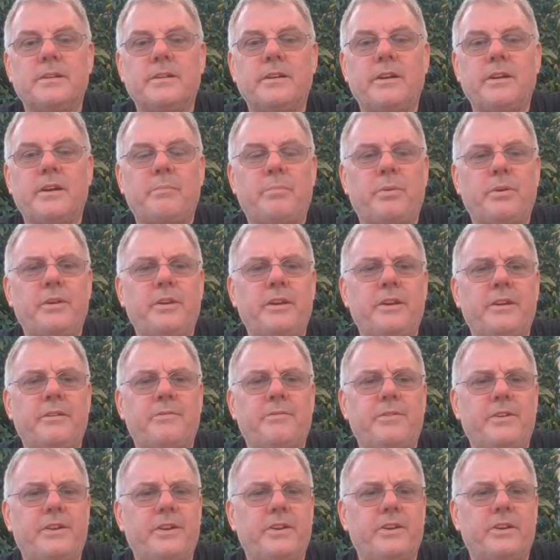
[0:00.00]
and put any
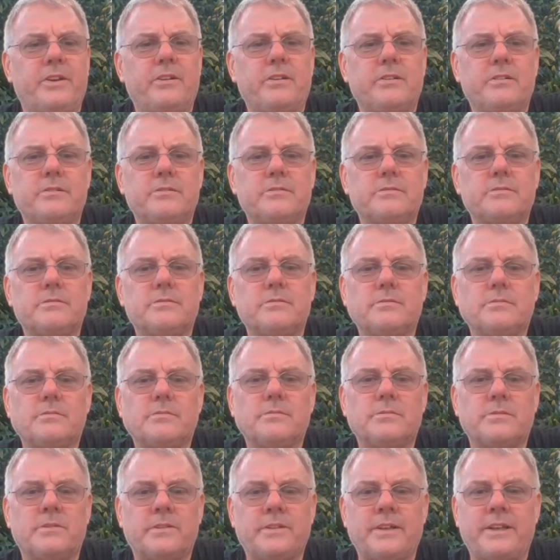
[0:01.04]
fear
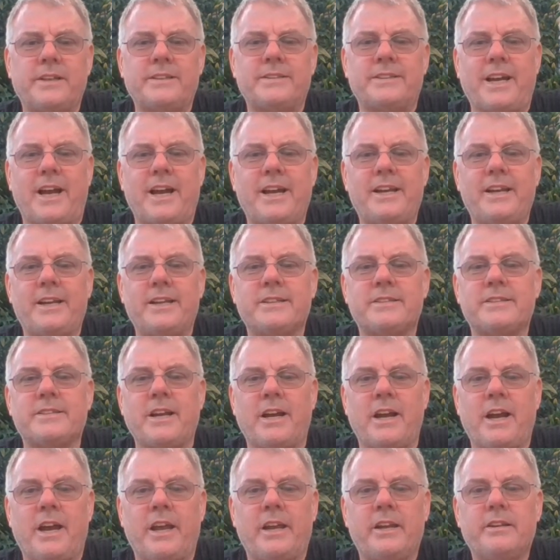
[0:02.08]
or anxiety
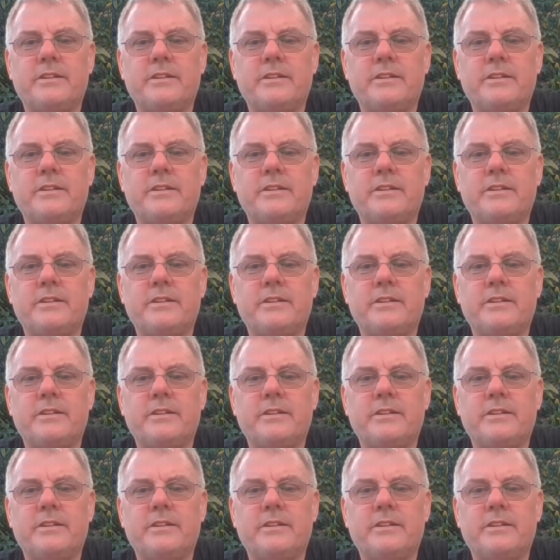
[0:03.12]
aside.